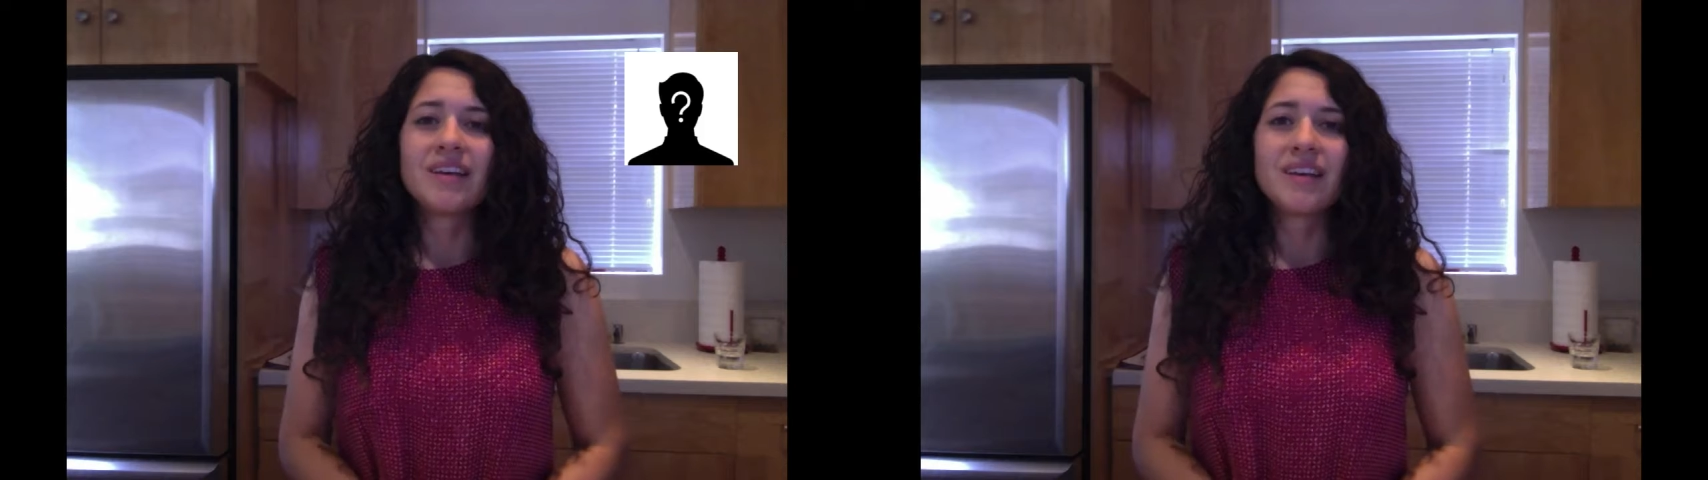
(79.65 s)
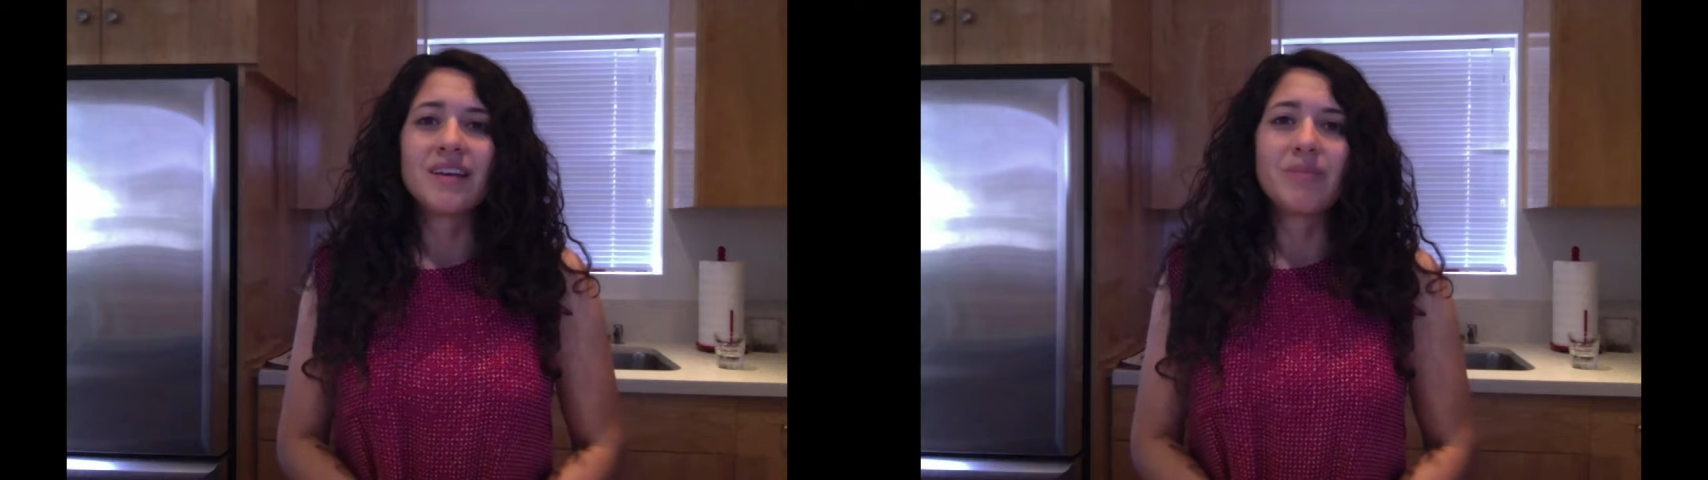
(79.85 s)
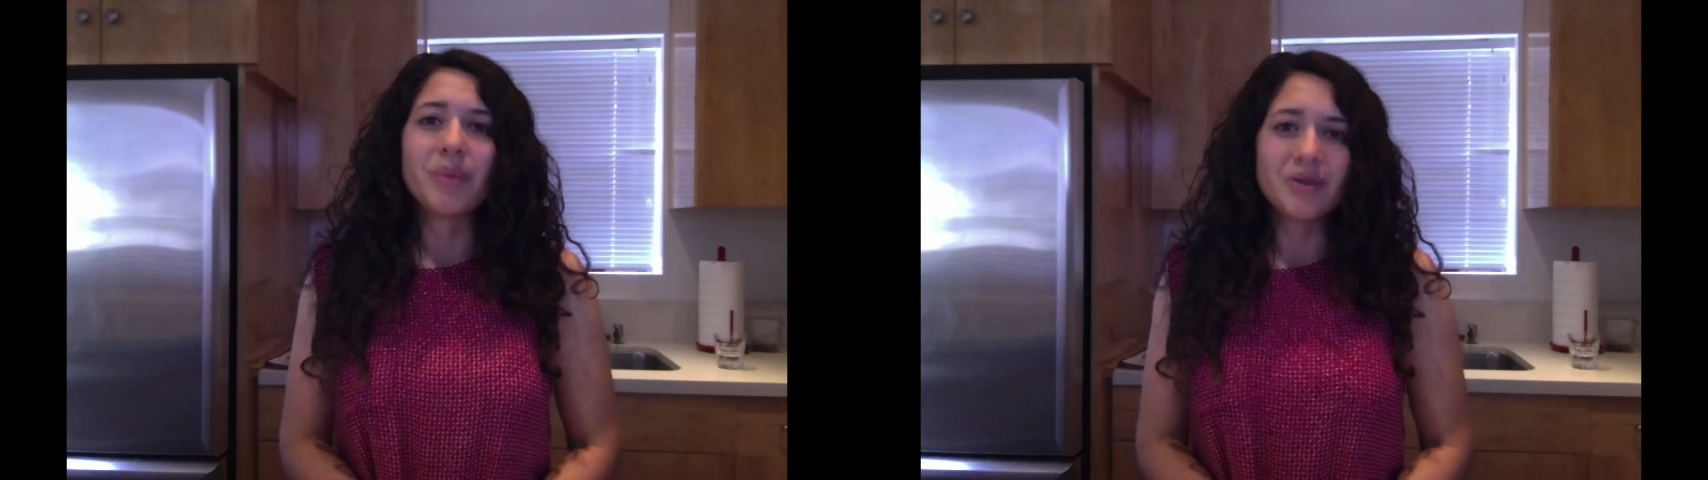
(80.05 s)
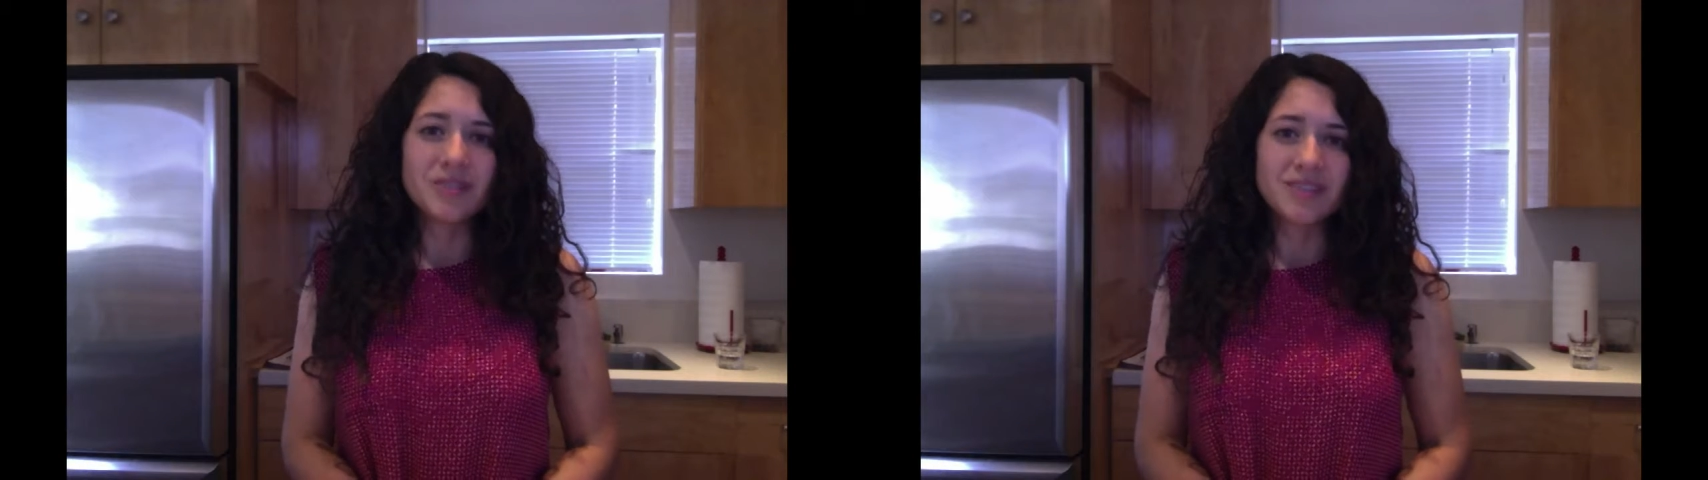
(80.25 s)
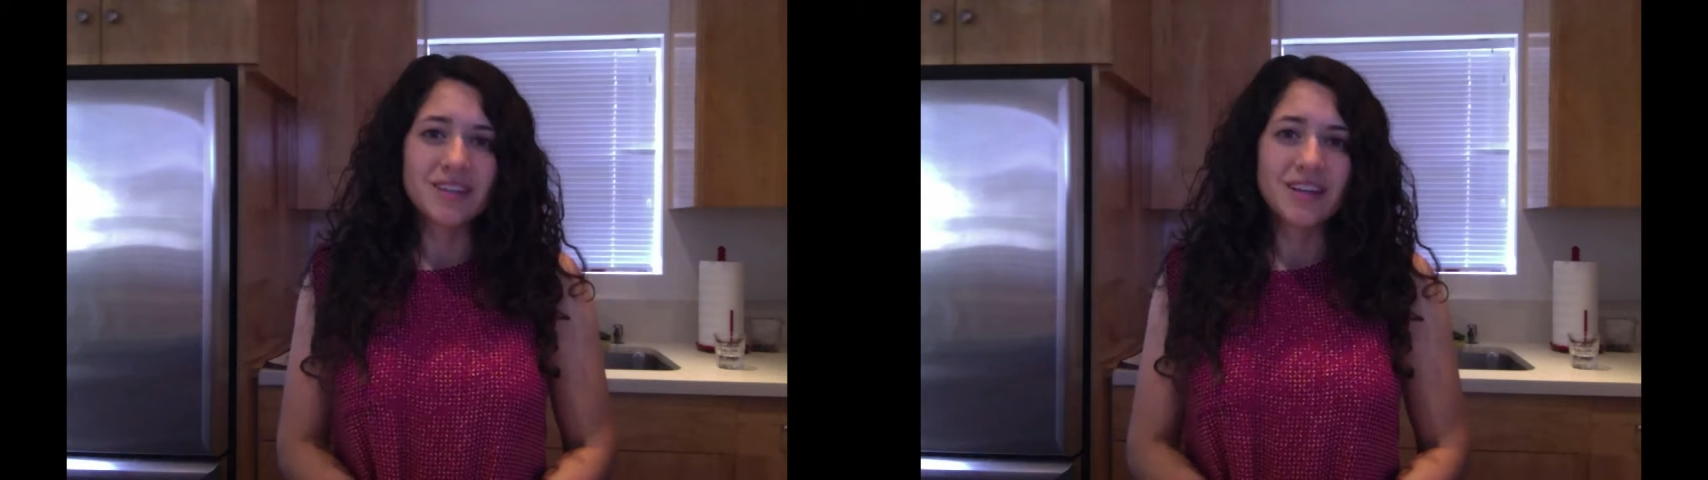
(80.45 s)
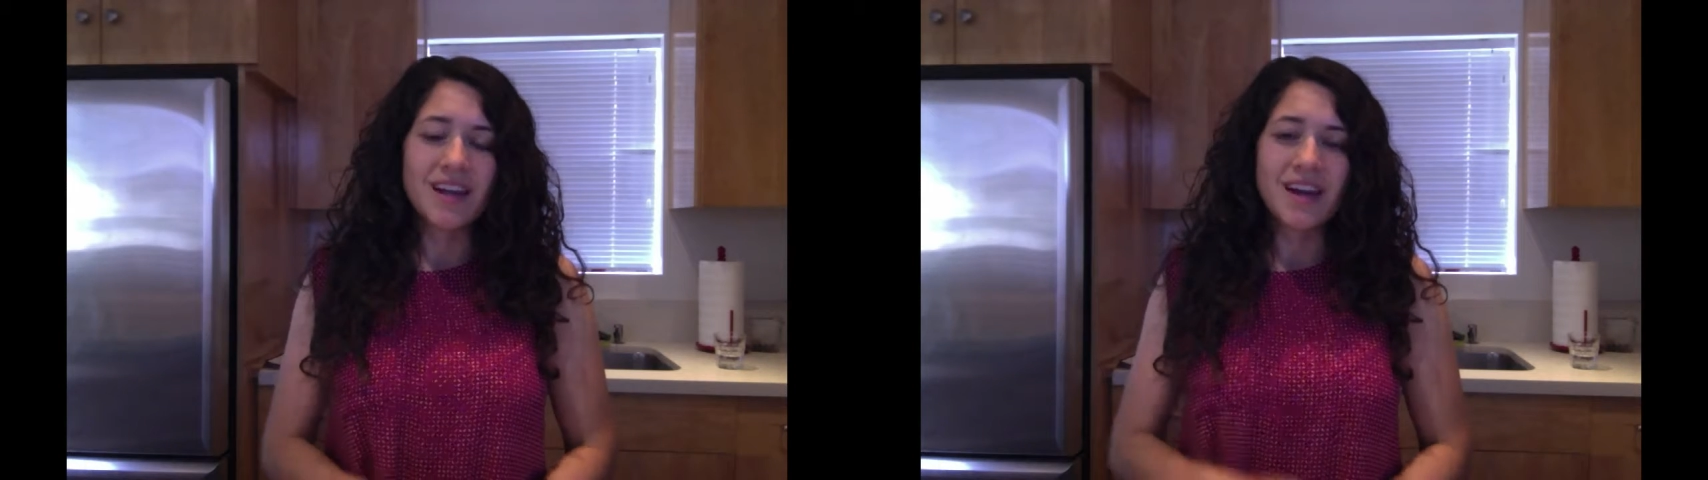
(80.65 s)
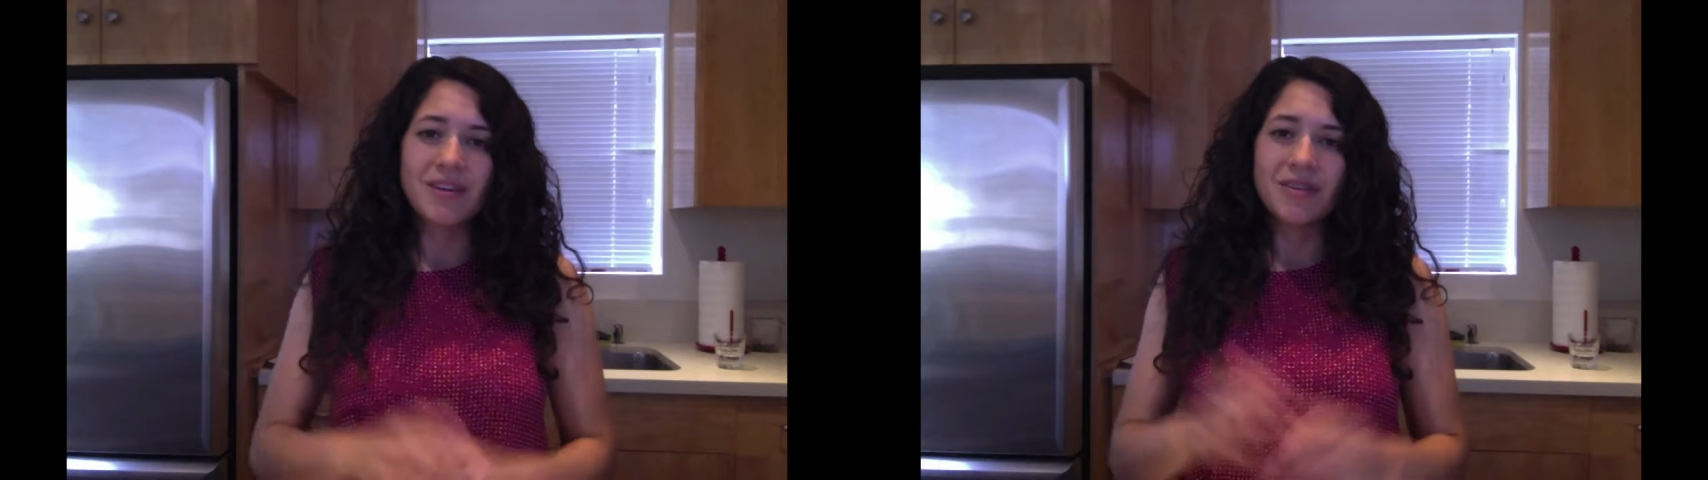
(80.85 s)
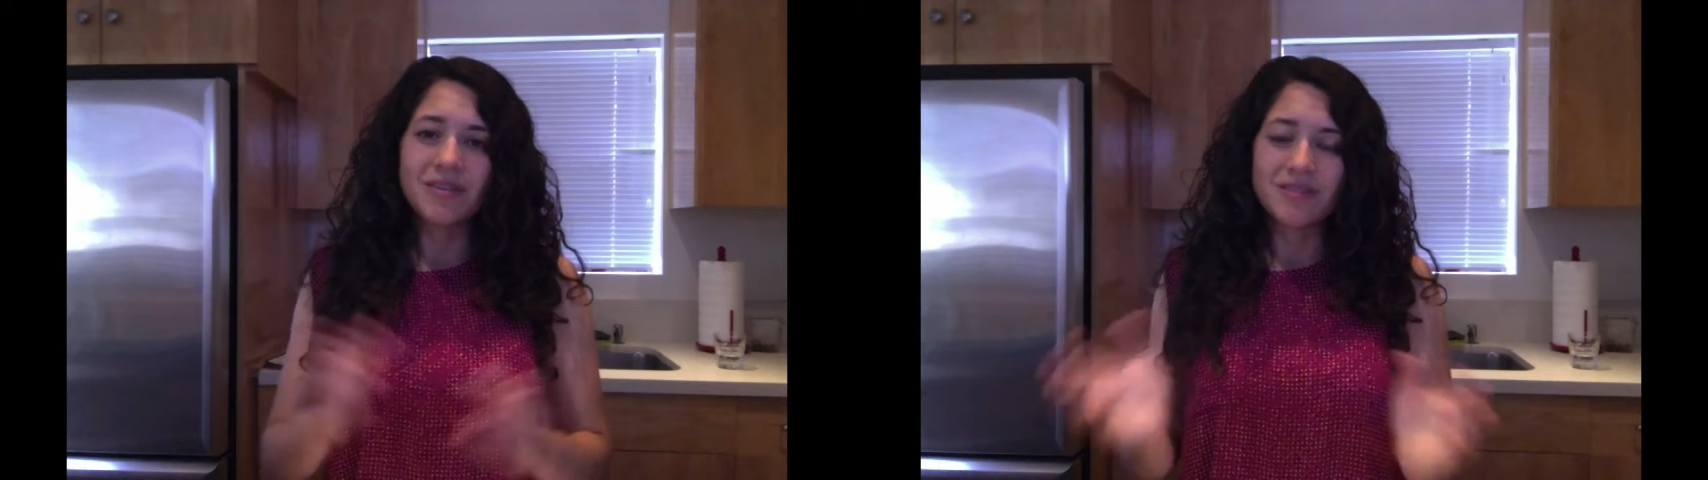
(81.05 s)
in person.
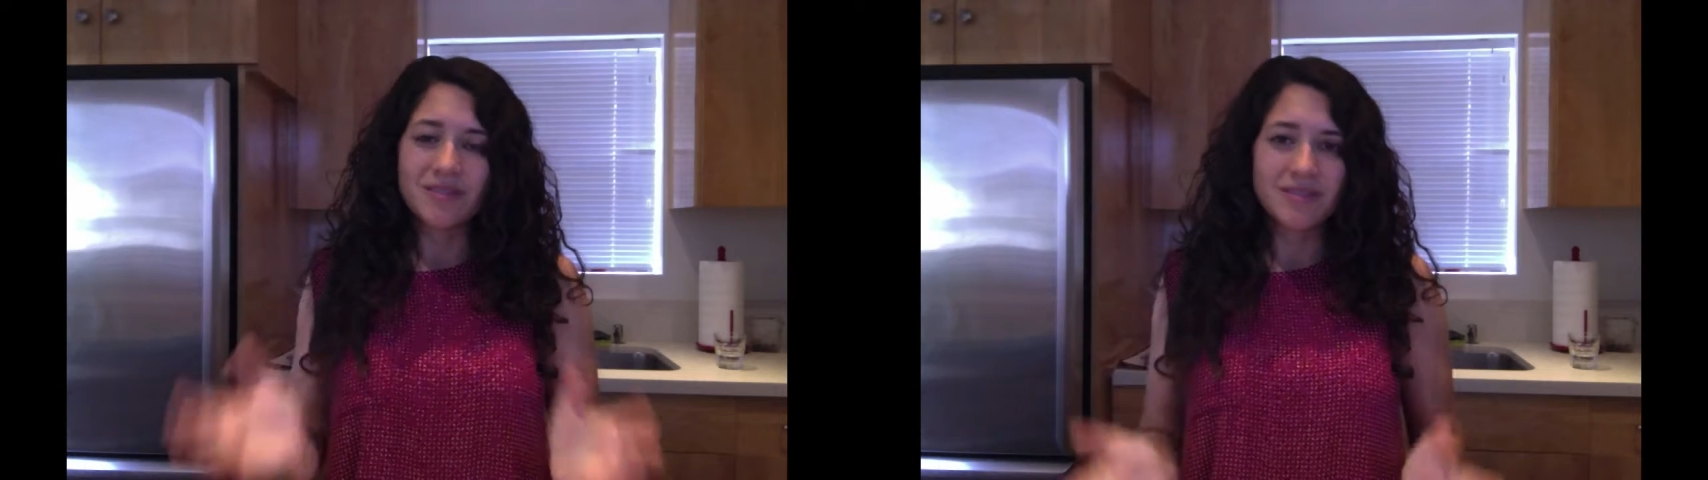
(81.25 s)
Now